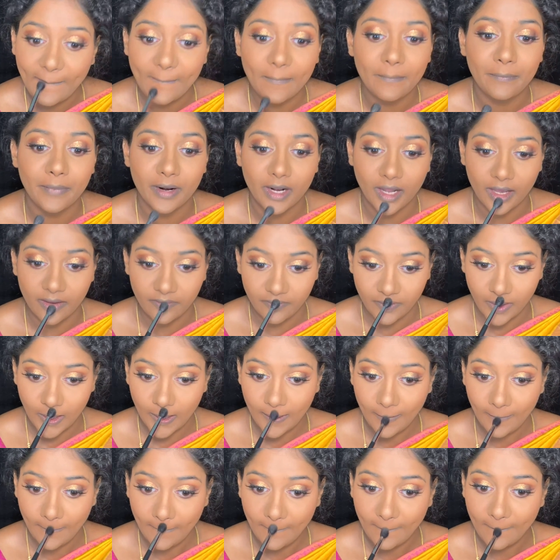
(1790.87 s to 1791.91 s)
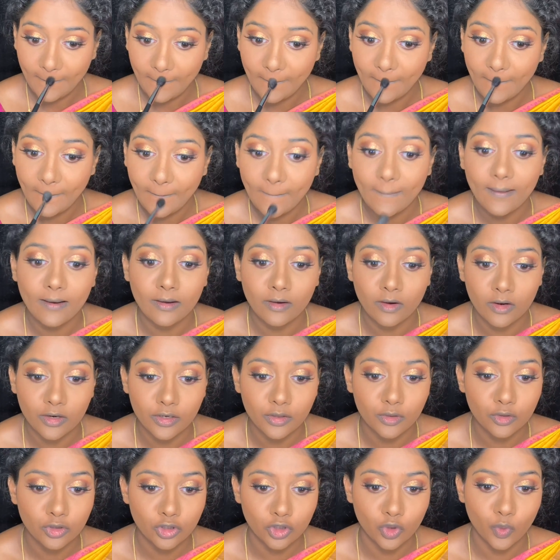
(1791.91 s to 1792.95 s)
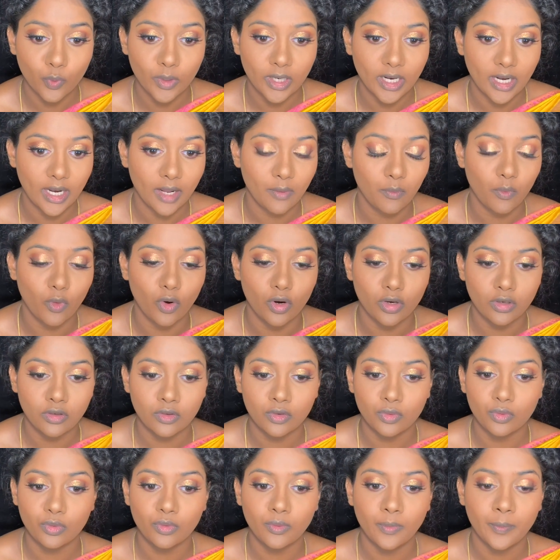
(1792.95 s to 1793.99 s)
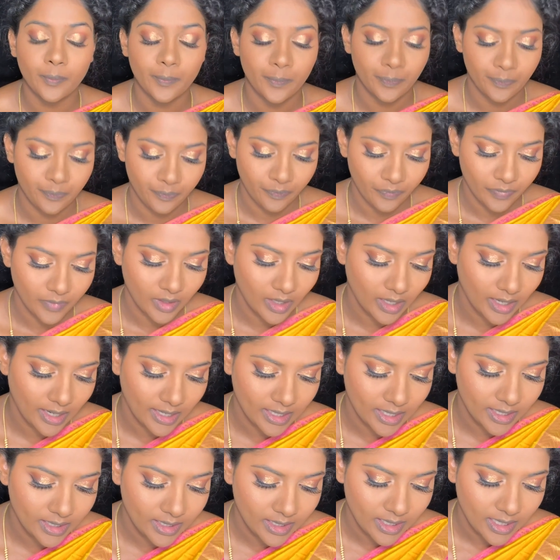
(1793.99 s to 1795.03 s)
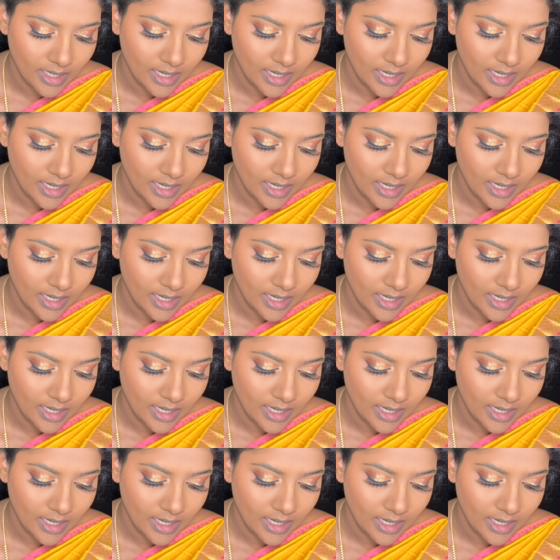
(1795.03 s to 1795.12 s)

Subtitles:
but I feel we're used to it and I want to highlight.